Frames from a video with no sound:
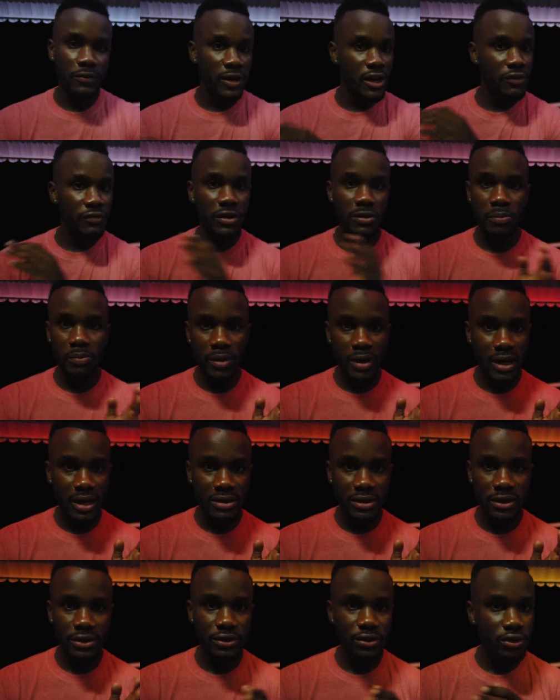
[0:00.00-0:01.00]
Favorite
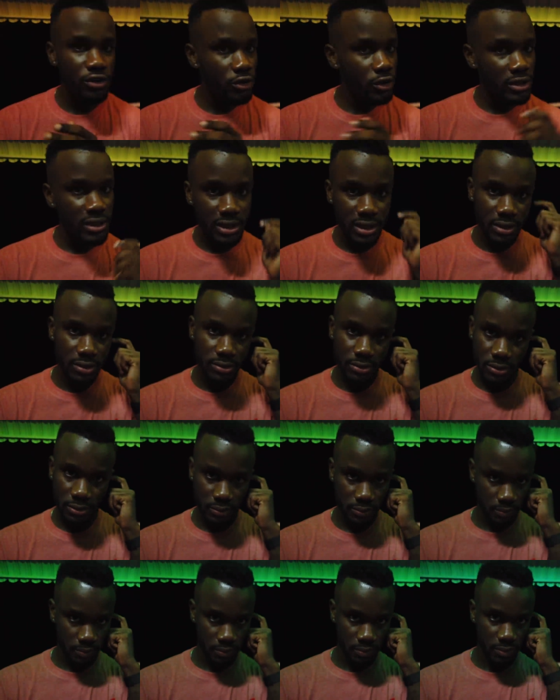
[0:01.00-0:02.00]
part of the roti.
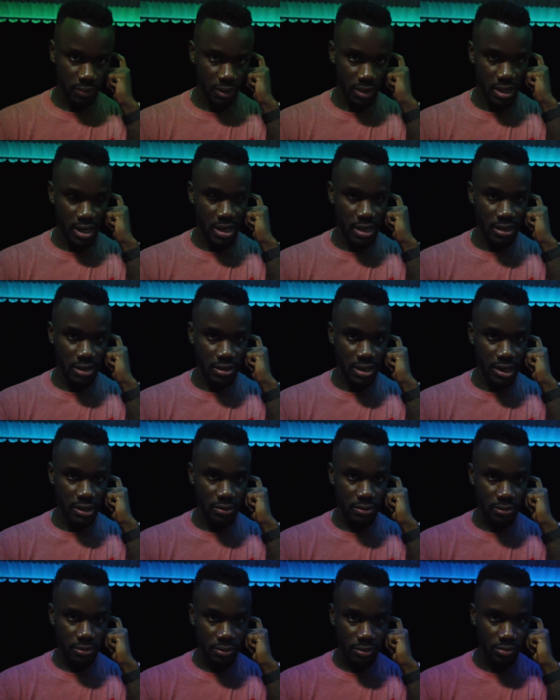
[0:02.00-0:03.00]
You
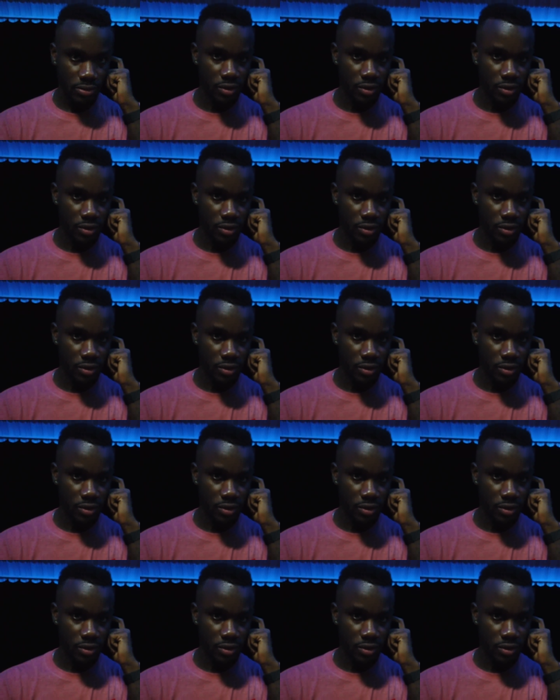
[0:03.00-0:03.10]
understand?